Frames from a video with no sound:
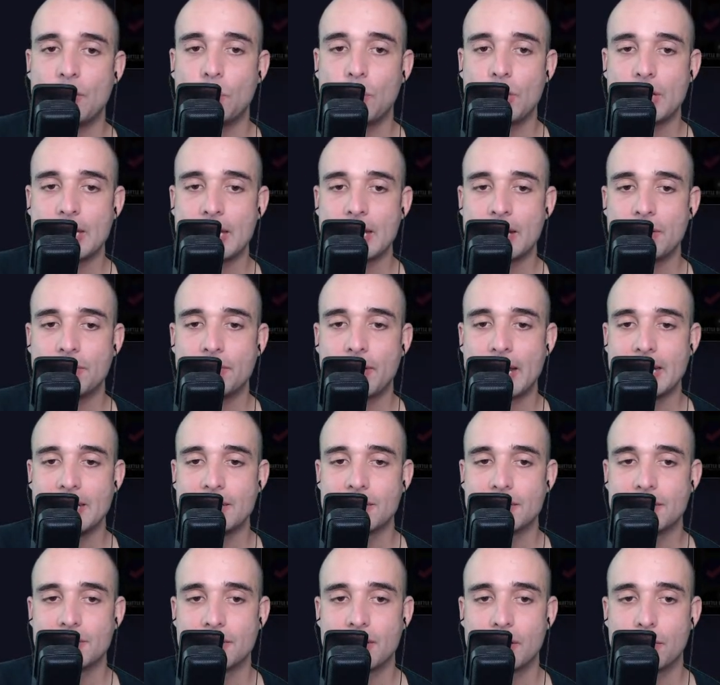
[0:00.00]
we invite
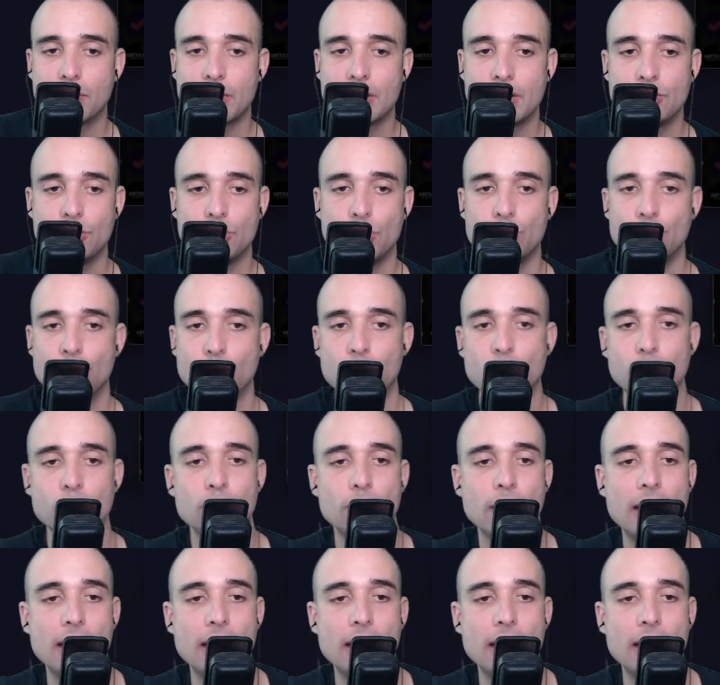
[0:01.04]
someone to do.